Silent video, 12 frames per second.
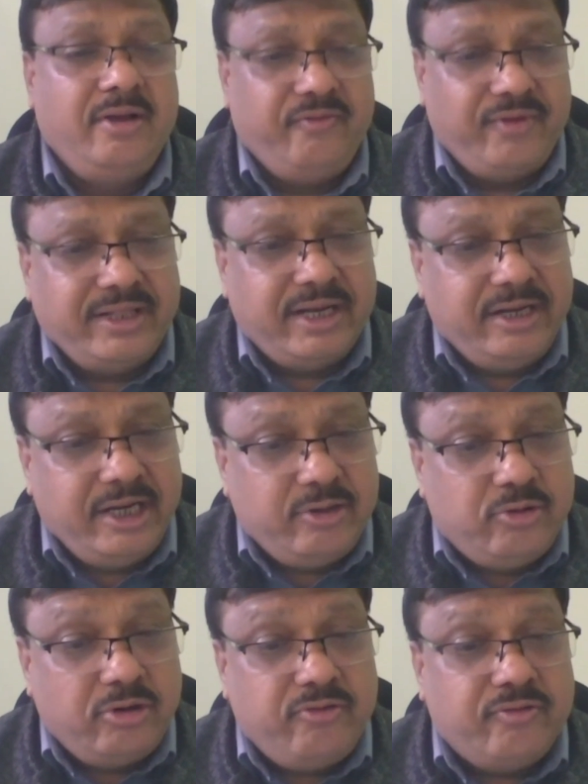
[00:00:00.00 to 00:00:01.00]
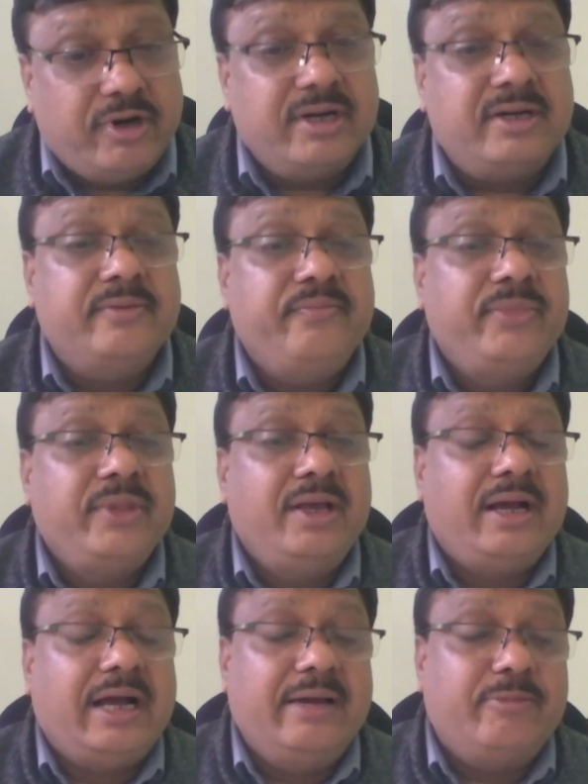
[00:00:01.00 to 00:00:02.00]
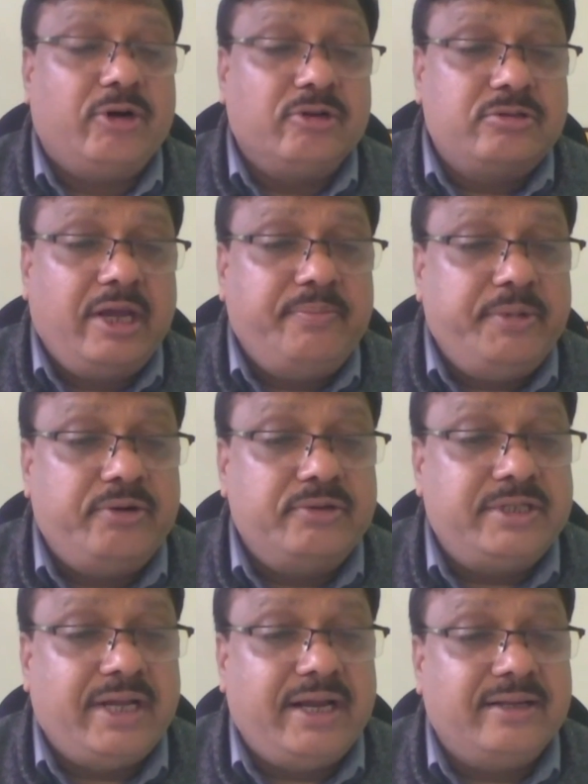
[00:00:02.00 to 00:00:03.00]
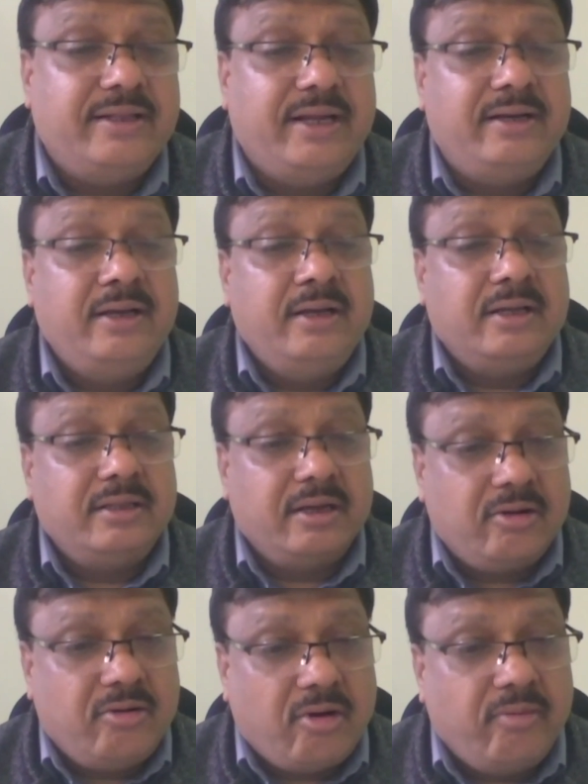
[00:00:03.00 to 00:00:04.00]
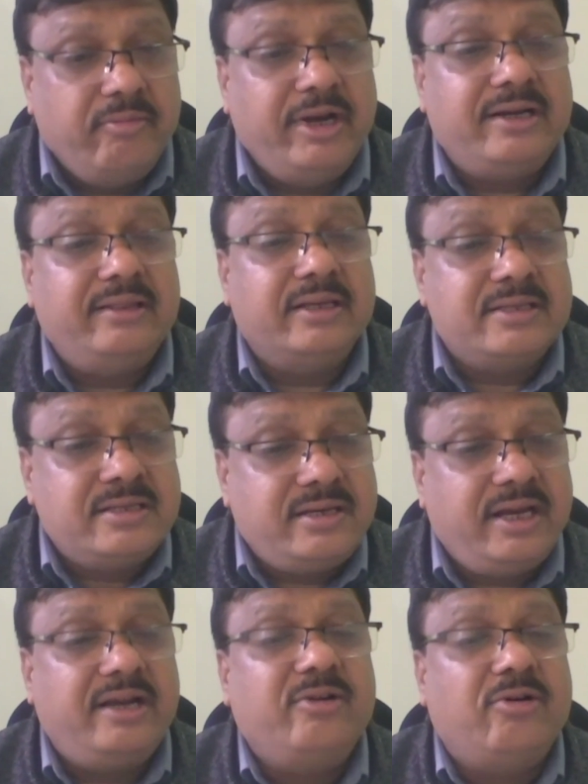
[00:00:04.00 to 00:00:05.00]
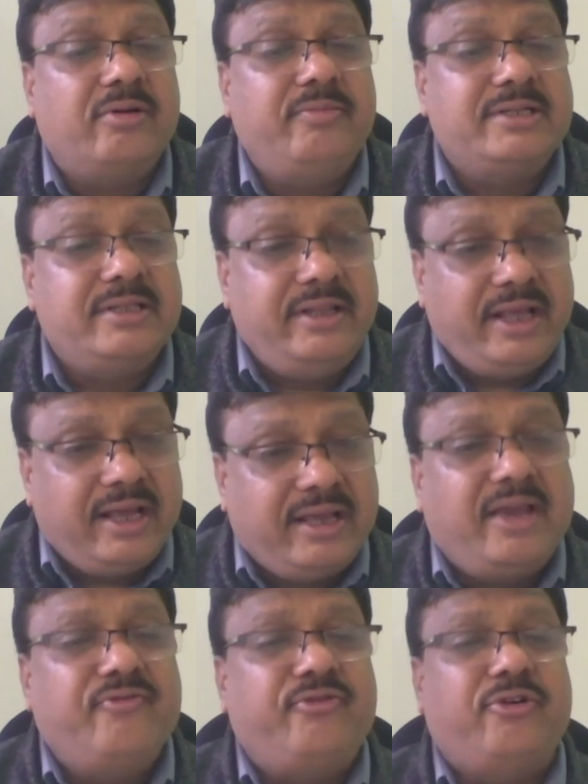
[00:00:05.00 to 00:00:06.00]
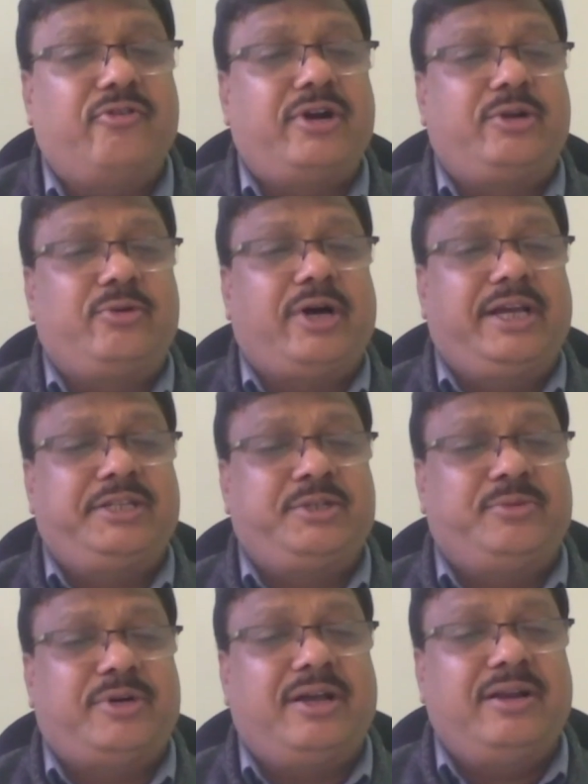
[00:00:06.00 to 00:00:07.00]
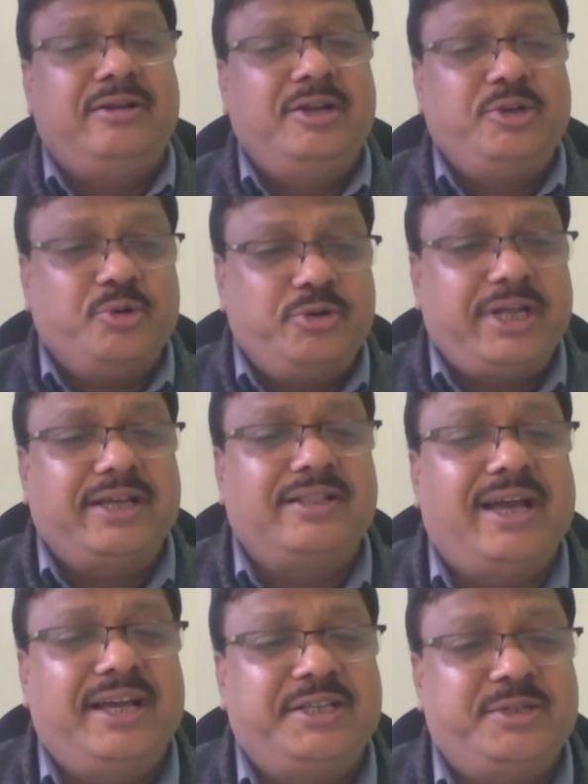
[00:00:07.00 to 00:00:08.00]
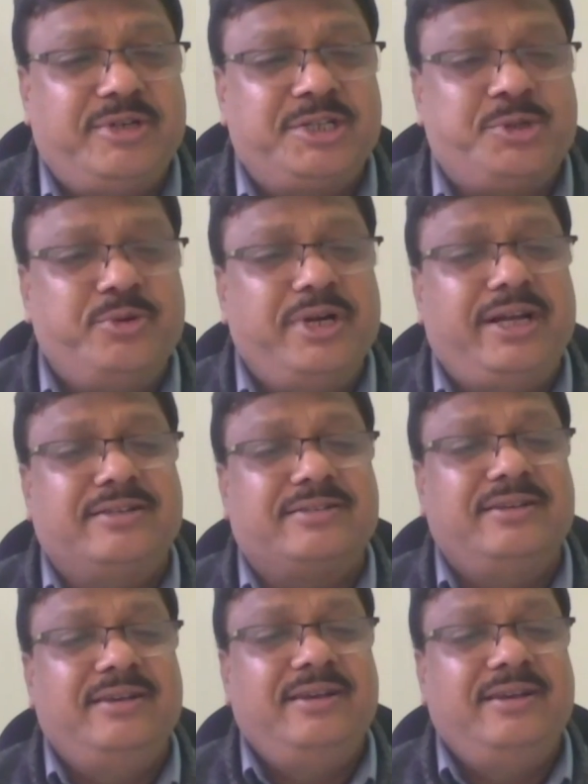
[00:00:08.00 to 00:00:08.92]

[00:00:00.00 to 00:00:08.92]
when they did good work i am also happy to share that the government the state governments they came forward to ihmr to take the ihmr students